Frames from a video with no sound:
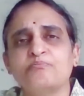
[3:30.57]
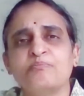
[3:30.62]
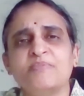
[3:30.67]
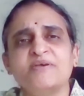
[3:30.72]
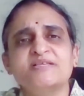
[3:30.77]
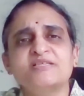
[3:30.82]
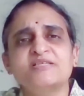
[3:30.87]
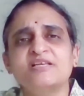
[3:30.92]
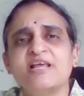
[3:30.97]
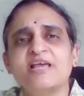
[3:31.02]

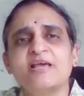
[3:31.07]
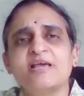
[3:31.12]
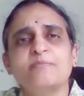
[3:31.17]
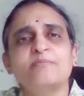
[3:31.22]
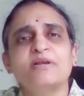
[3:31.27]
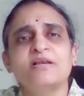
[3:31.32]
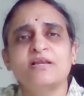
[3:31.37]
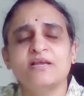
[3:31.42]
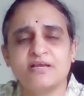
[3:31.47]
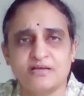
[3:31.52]

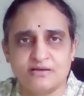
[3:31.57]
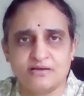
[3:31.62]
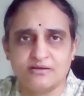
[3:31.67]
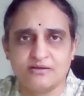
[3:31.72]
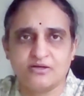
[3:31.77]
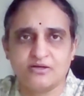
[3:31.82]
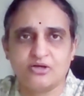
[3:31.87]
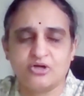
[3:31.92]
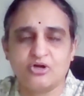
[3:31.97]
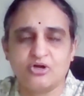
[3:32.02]
mislabeling
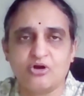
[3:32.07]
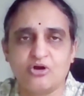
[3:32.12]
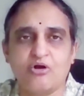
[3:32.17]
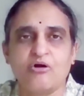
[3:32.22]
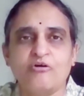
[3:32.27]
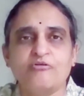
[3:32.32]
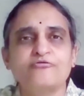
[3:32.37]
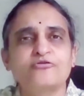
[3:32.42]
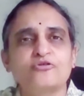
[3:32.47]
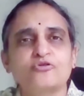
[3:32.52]

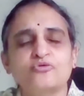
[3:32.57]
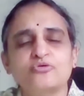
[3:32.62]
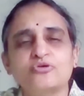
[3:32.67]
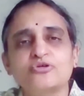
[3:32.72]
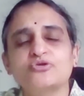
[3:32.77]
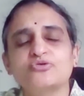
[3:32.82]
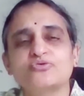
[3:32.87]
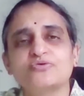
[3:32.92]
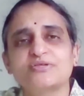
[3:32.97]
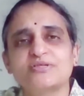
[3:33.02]
of
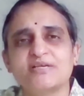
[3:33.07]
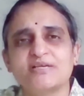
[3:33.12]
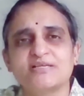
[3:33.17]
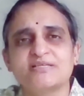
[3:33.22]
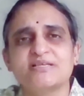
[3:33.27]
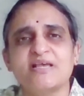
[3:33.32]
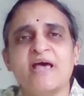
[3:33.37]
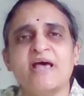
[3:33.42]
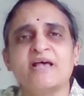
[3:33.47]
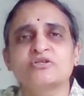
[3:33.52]
fruit
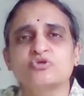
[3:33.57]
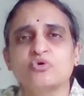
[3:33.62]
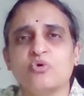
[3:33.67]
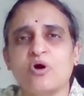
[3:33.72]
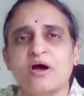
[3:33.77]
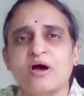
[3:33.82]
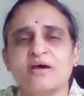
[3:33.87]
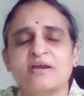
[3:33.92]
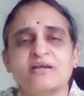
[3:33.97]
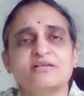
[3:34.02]
juices as
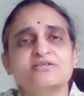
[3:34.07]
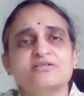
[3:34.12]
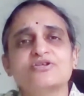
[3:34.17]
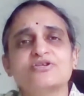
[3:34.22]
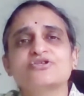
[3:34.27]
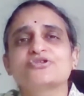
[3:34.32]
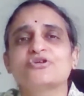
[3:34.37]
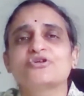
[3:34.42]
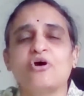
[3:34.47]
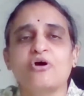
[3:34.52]
ORS
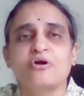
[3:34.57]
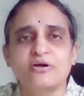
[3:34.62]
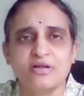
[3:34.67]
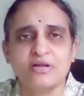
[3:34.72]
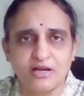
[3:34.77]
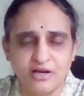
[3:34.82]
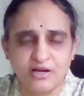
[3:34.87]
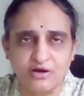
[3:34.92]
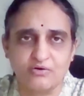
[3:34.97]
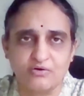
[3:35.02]
is not
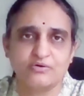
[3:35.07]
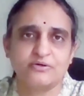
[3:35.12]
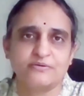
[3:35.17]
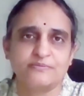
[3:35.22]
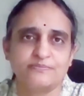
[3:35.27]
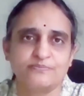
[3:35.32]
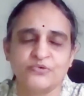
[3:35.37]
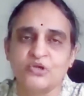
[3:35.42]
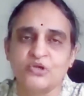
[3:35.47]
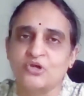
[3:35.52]
allowed.
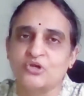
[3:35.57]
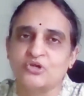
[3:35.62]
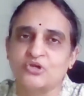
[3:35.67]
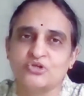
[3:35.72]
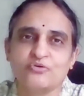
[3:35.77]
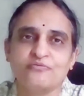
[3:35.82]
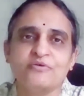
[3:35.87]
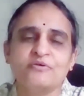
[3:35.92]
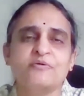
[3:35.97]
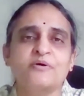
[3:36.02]

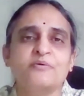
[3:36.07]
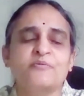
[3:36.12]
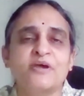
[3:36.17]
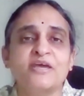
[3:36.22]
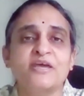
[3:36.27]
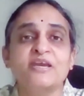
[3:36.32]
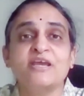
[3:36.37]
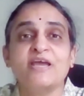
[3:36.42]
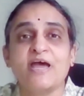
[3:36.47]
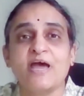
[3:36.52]
So we were
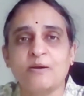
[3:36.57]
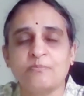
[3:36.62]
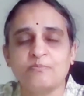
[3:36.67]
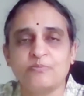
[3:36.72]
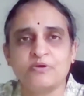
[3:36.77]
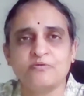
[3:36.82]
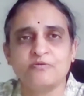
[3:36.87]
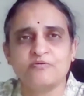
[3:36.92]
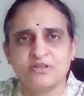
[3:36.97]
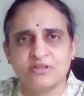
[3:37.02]
very
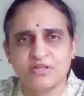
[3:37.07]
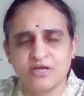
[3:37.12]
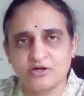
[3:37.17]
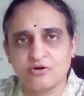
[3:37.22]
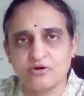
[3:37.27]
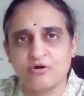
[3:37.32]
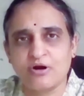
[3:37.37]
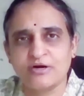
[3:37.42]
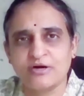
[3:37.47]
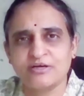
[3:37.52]
happy with
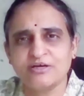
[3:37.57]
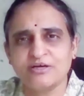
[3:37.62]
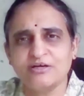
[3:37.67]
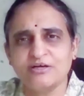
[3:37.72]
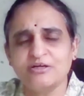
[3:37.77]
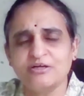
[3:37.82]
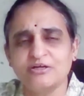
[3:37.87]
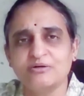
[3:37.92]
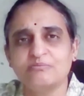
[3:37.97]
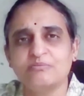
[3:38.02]
that
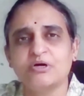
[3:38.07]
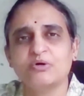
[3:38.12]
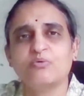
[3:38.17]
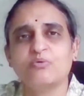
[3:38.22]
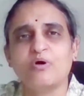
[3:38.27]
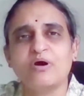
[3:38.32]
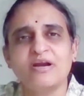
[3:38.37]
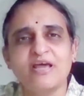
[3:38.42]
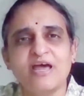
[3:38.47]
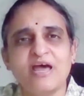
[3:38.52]
order. But
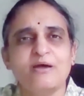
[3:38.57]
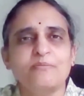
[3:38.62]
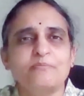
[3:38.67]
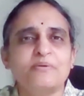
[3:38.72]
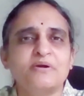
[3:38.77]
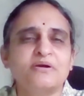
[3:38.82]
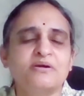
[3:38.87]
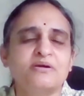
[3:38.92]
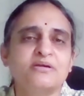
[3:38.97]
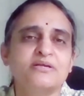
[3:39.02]
what
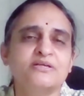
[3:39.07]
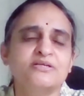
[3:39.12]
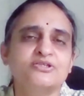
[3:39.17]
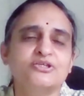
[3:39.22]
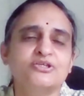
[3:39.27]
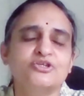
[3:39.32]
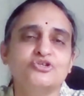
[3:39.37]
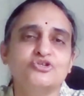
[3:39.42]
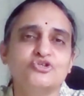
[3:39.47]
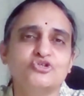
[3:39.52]
happened
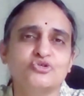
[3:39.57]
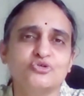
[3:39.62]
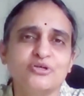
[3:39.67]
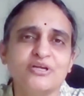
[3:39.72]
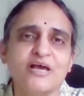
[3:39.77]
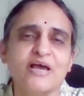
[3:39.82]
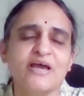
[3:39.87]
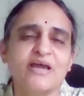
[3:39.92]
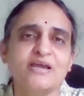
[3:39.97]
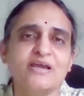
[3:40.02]
is in
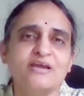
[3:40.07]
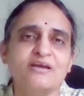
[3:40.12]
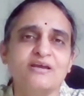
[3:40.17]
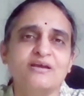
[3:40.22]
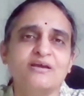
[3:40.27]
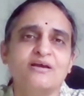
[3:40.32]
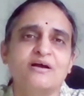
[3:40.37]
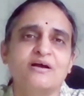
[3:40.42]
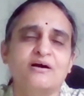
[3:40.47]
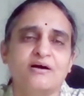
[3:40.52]
July,
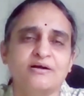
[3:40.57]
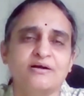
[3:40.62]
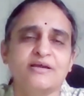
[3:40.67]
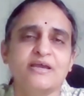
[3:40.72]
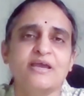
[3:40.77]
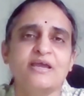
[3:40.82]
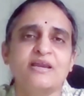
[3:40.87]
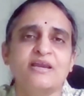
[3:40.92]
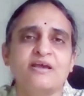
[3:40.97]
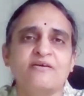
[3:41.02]

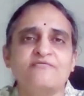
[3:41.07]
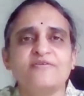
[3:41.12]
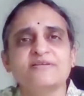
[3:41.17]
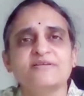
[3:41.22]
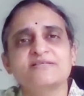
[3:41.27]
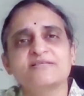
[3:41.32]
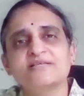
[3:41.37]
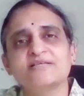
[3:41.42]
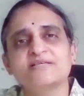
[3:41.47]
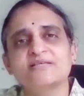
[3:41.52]
again
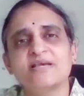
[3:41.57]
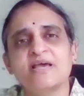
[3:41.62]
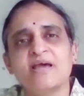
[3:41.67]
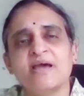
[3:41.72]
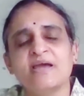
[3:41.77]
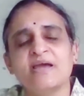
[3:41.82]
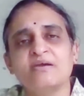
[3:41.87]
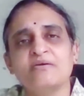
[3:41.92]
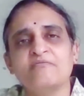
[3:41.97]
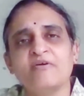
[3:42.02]

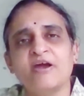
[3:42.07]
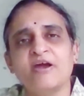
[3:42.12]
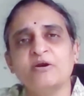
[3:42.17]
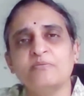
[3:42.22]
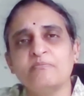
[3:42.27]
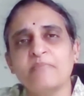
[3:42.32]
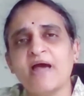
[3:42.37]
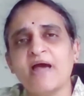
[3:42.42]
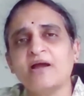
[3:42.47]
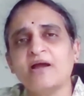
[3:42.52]
FSSAI
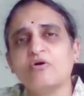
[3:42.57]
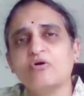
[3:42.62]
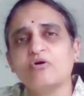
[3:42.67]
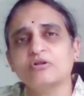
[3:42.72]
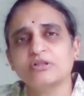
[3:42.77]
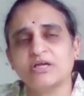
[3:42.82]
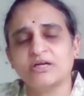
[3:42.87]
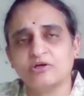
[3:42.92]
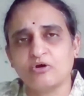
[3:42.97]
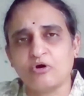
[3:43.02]
went back
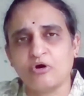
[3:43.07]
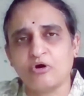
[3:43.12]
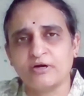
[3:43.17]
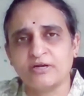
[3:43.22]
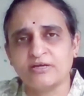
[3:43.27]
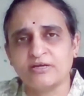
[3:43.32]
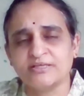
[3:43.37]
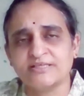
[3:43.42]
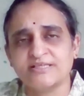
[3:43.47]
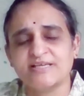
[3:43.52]
on that
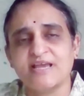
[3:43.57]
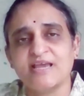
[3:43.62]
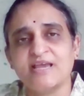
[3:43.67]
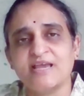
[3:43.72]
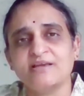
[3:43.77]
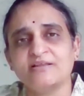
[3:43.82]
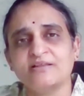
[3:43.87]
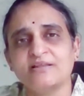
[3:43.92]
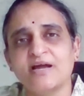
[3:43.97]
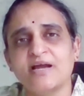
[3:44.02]
order
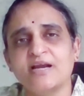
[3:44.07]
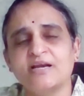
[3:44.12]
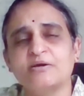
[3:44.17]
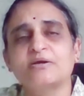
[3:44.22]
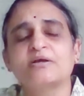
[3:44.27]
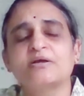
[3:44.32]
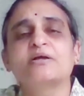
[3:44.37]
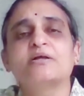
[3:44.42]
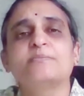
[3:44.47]
saying that